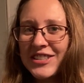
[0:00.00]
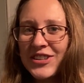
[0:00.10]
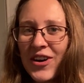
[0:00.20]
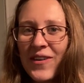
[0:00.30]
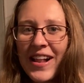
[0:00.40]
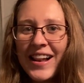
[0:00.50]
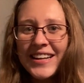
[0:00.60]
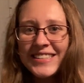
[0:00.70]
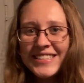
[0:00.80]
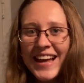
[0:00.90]
So
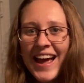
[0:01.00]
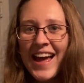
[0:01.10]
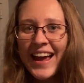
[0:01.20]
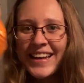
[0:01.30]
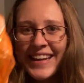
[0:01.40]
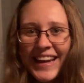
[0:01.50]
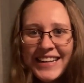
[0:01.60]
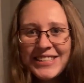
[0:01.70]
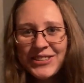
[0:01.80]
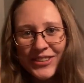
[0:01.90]
let's get
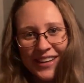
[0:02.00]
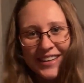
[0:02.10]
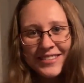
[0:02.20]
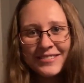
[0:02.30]
into it.